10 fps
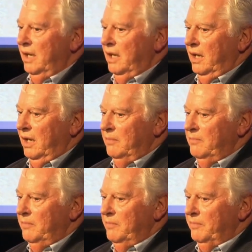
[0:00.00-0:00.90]

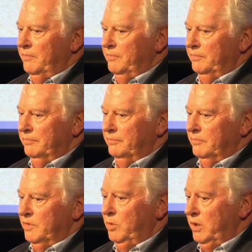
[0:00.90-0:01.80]
Um,
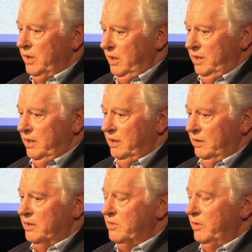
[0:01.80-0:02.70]
the work I did on
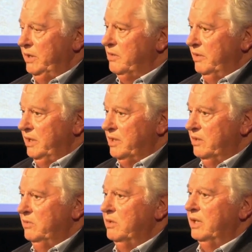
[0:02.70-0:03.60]
the
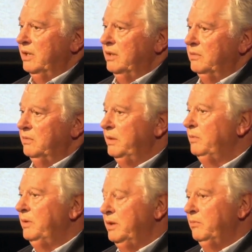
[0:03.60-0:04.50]
2022 car, where
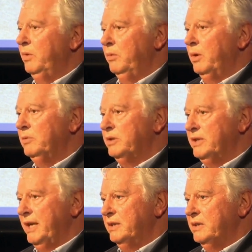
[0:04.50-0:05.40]
we, we were able to
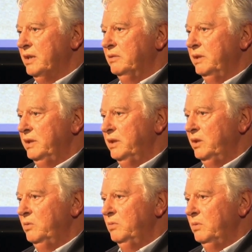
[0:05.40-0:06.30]
take a totally
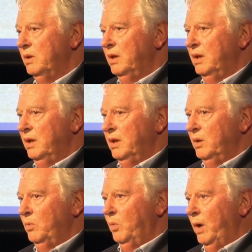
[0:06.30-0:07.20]
new
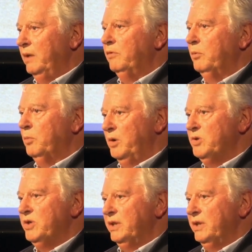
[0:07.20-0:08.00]
way of approaching